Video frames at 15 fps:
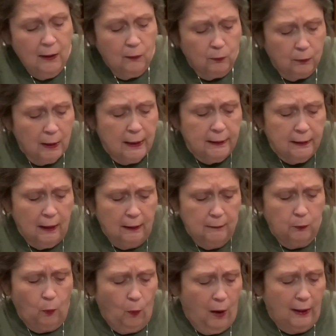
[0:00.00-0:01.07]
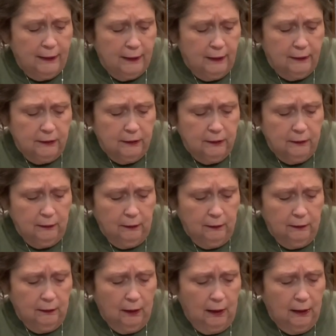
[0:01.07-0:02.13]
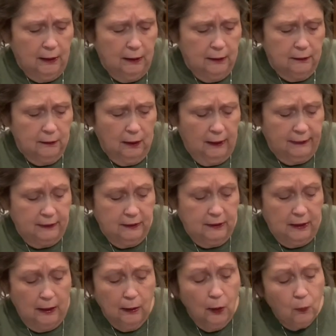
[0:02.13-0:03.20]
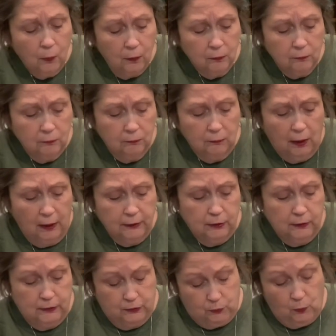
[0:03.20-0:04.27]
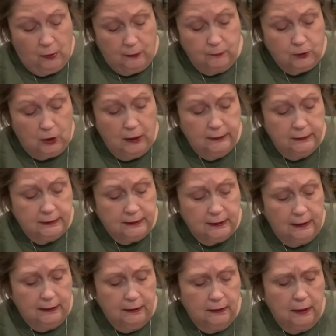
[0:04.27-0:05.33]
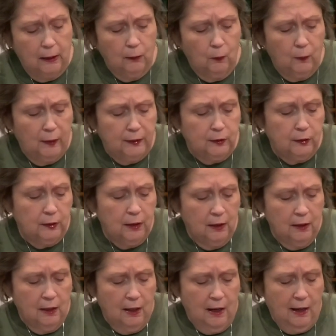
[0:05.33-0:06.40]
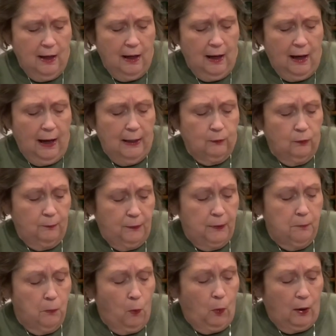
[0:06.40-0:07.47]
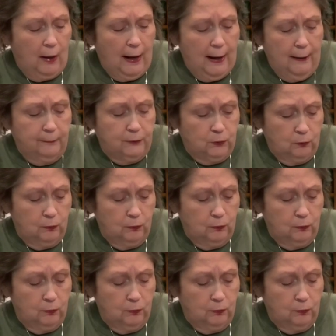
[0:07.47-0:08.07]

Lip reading: White onion, like a yellow onion is what I'm trying to say, a yellow onion. I would be more apt to